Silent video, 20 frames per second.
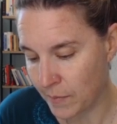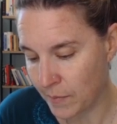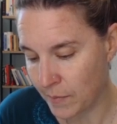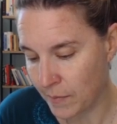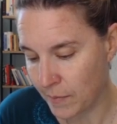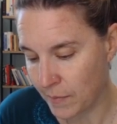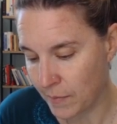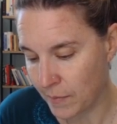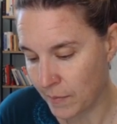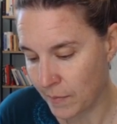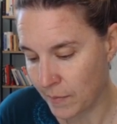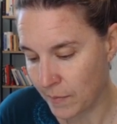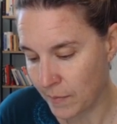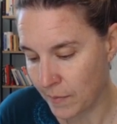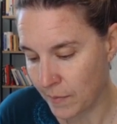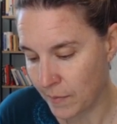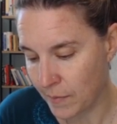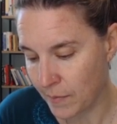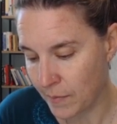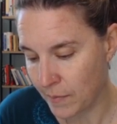
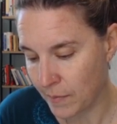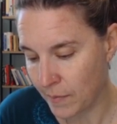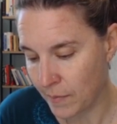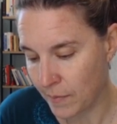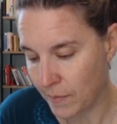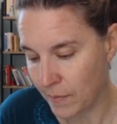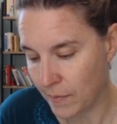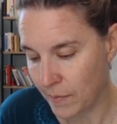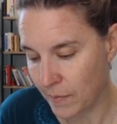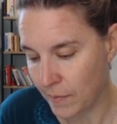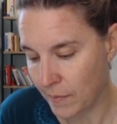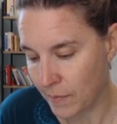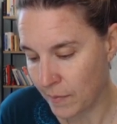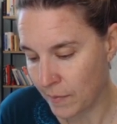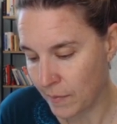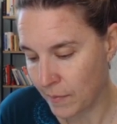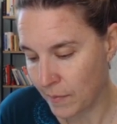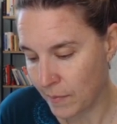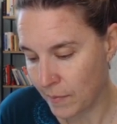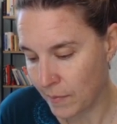
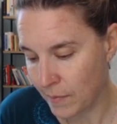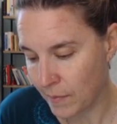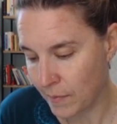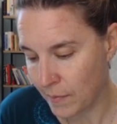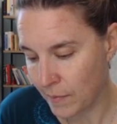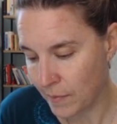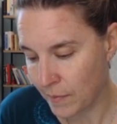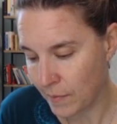No one is speaking in this clip.